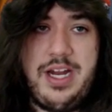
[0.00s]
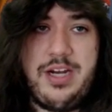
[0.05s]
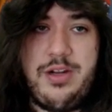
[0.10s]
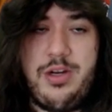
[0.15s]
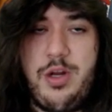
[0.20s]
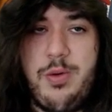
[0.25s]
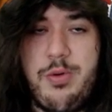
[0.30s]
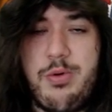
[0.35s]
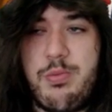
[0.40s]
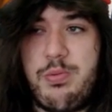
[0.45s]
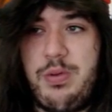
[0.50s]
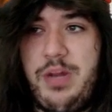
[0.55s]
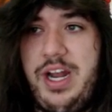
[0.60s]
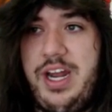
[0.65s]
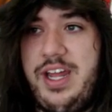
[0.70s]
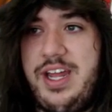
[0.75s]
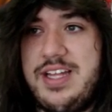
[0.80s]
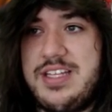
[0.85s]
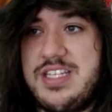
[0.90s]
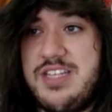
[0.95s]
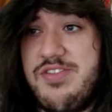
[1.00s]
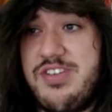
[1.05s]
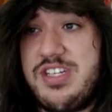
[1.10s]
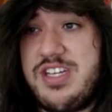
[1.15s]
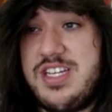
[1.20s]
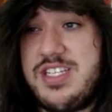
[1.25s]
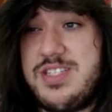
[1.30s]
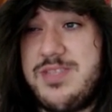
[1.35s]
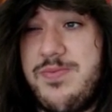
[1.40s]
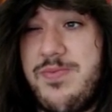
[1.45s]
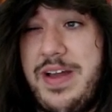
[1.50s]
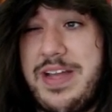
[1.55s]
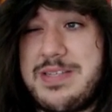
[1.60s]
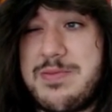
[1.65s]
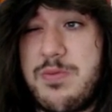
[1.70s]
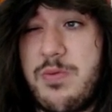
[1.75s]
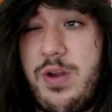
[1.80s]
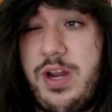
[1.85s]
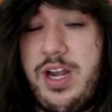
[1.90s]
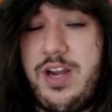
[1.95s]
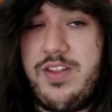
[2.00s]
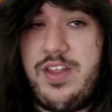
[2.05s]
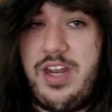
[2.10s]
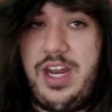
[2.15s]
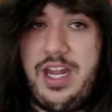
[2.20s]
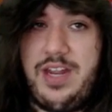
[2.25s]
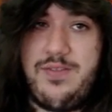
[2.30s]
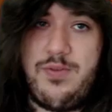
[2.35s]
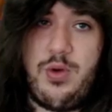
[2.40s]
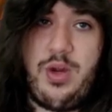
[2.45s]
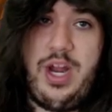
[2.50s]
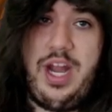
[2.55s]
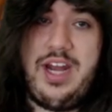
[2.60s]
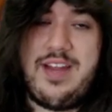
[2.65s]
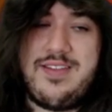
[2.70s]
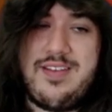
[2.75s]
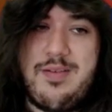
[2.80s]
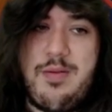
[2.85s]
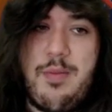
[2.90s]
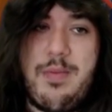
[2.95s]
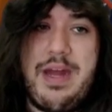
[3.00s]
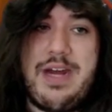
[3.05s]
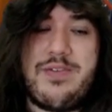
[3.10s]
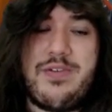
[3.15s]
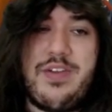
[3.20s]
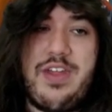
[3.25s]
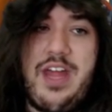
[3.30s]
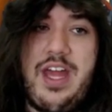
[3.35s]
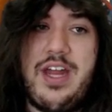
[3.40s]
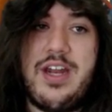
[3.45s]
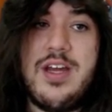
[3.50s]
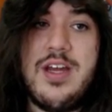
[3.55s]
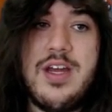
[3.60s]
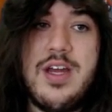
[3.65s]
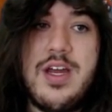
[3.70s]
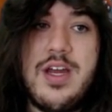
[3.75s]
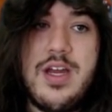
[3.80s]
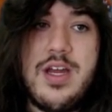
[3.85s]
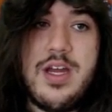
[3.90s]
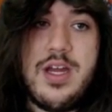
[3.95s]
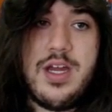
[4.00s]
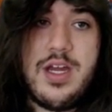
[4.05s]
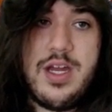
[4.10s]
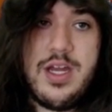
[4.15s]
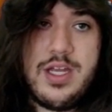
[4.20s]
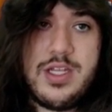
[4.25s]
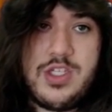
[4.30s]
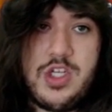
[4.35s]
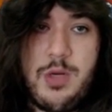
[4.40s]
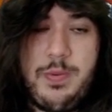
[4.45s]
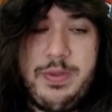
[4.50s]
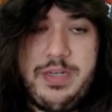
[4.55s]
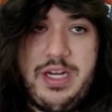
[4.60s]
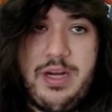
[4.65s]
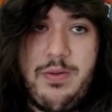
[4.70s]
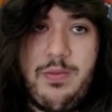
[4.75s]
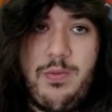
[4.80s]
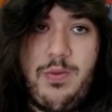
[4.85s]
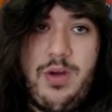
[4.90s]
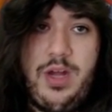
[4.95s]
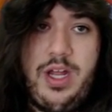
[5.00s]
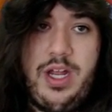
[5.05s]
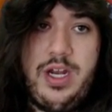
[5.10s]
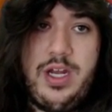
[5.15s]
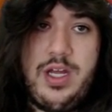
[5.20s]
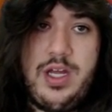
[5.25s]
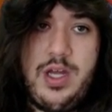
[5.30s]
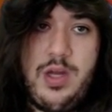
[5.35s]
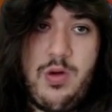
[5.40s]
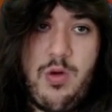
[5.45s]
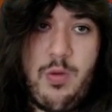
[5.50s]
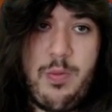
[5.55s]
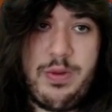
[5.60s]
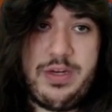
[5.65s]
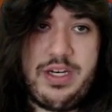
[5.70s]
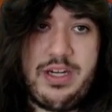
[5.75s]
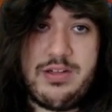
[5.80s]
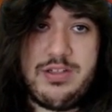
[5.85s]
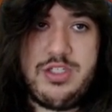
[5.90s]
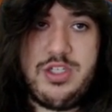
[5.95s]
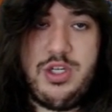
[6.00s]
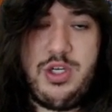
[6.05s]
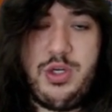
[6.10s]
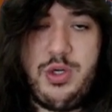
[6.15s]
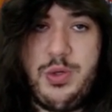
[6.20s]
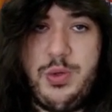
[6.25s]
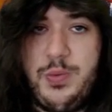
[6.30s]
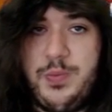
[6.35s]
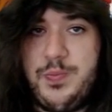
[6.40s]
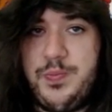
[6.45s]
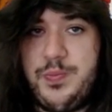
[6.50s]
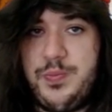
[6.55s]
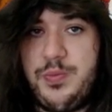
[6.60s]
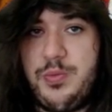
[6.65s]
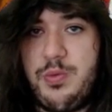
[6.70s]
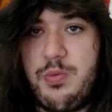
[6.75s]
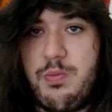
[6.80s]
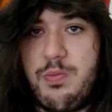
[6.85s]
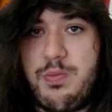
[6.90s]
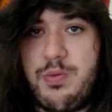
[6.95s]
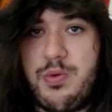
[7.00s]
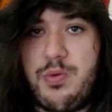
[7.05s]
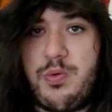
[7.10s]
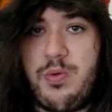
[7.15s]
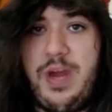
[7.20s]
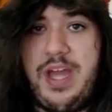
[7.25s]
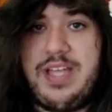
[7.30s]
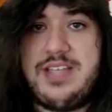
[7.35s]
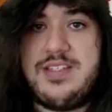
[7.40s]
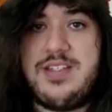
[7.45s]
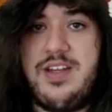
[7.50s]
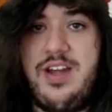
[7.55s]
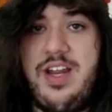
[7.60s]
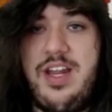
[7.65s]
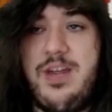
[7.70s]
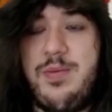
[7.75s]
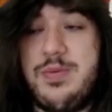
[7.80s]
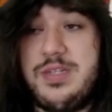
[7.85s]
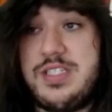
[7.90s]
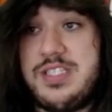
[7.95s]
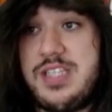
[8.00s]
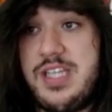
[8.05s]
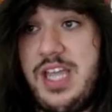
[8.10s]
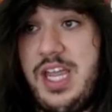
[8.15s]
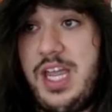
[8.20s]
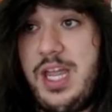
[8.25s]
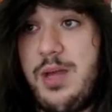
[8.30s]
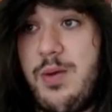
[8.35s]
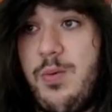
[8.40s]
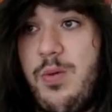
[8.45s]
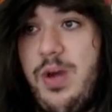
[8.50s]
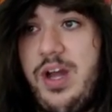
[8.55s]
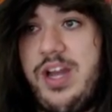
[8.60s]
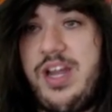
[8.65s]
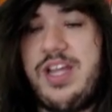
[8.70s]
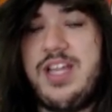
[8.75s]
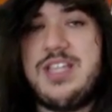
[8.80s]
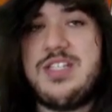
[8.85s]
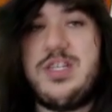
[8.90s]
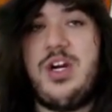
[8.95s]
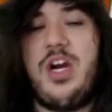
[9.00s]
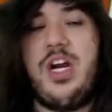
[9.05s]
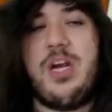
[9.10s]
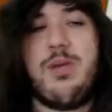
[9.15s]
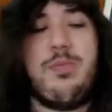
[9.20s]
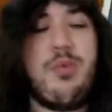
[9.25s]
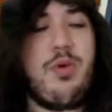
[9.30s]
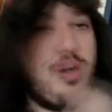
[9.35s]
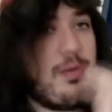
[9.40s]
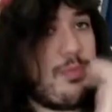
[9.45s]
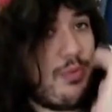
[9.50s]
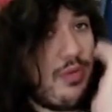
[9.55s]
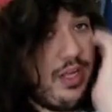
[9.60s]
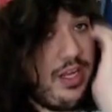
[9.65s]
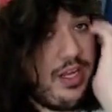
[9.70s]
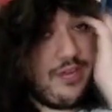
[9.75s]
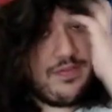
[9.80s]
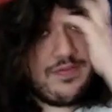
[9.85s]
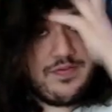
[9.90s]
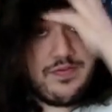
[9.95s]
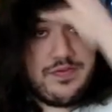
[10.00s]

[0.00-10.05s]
I don't know what we're playing against. If it gets Vespiquen, then like Volcanion's a little bit better for that. So we'll put down 1, we'll put down 2, press done, and we'll see what is our opponent playing.